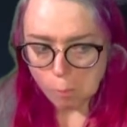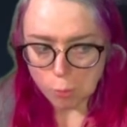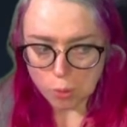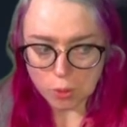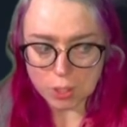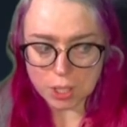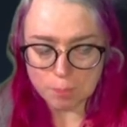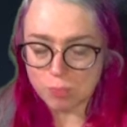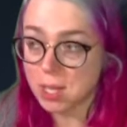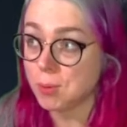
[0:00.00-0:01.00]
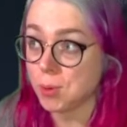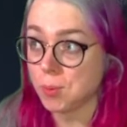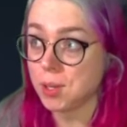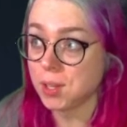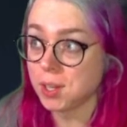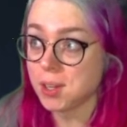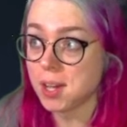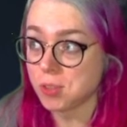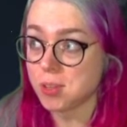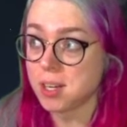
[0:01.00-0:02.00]
Really, they were really
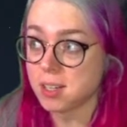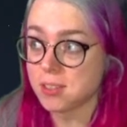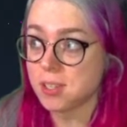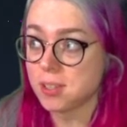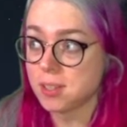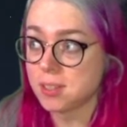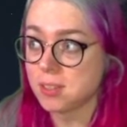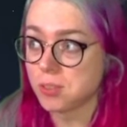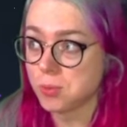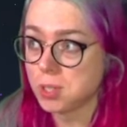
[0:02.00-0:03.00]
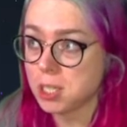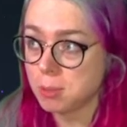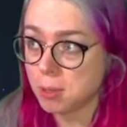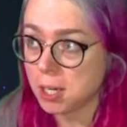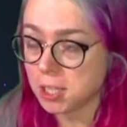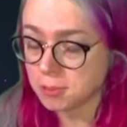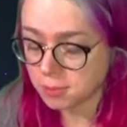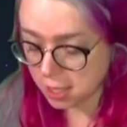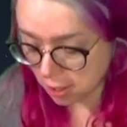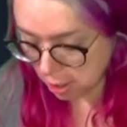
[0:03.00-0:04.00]
not trying to sell this as a weed bar
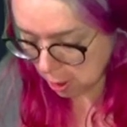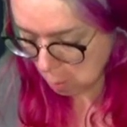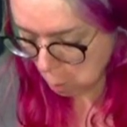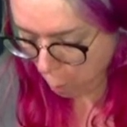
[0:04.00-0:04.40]
at all.